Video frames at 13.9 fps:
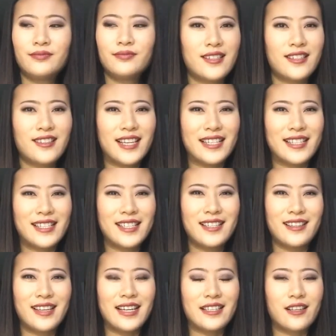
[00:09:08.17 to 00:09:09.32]
So that's
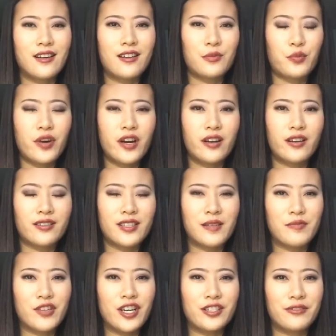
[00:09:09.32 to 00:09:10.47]
it. That's all the products
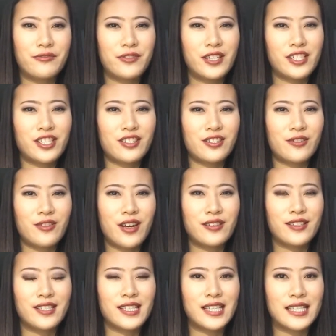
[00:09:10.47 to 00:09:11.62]
I'm trying to finish in two
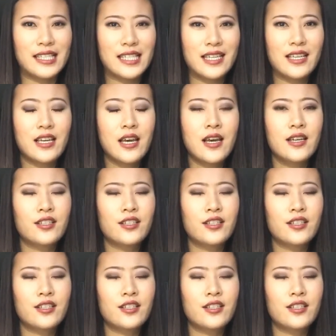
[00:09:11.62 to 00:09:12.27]
thousand sixteen.